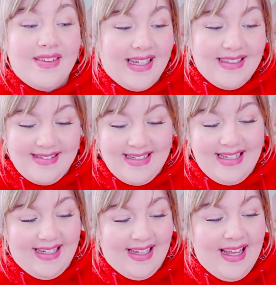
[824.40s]
That's
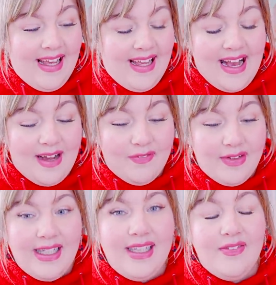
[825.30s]
it. I
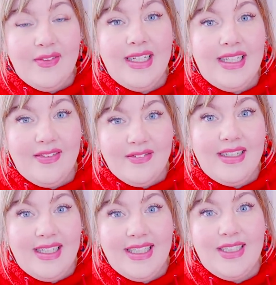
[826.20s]
really, really,
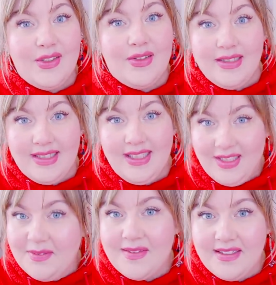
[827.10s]
really enjoyed
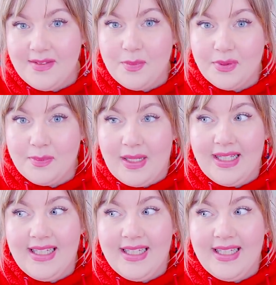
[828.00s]
using this brush pack.